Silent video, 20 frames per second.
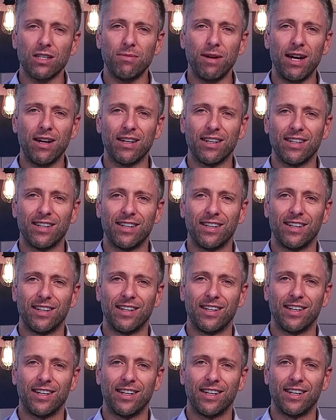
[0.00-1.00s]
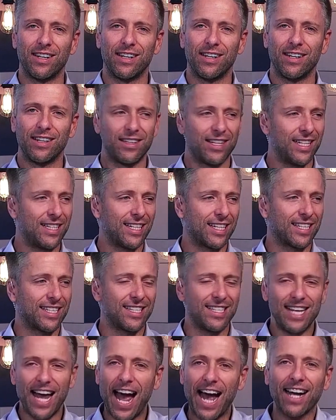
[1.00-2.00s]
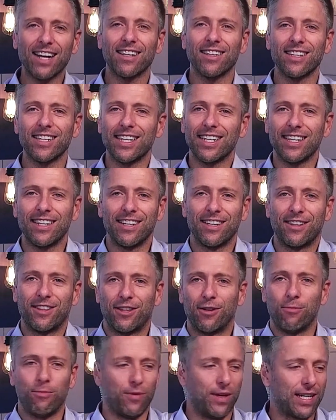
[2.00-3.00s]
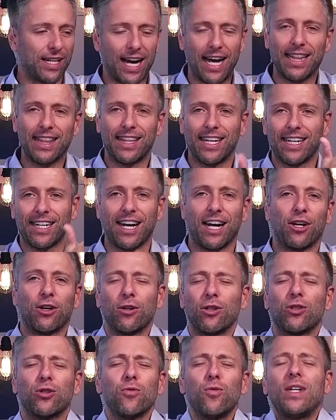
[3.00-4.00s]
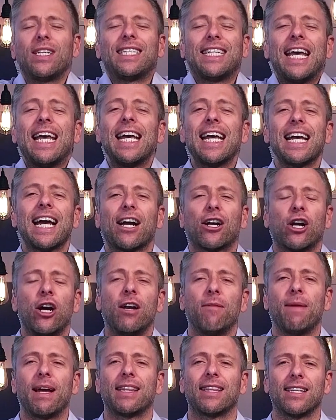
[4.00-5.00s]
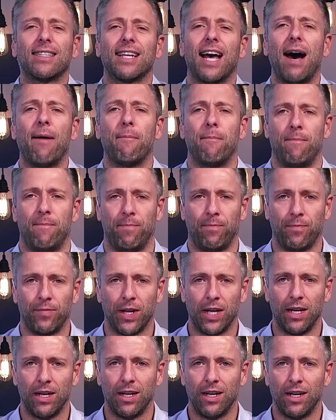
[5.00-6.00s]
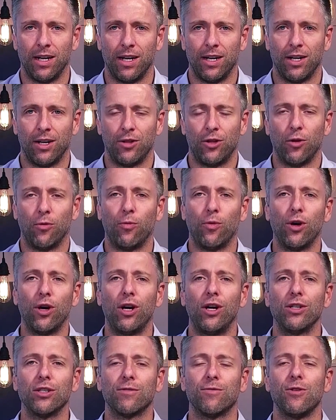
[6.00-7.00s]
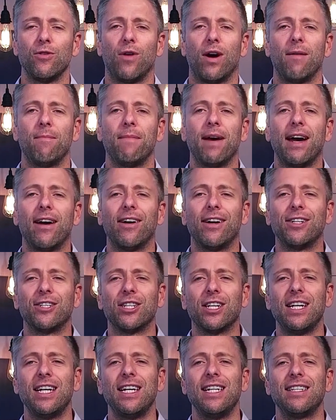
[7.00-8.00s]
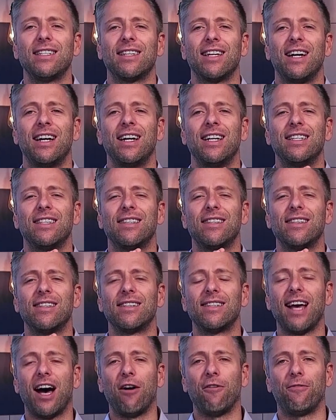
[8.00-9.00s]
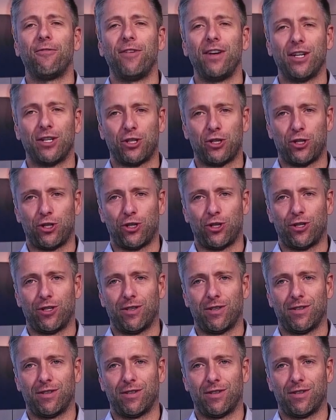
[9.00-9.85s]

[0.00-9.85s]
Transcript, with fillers: about? That's exactly the like I like I could do a T. I couldn't make this up. The world's view on marriage is selfish.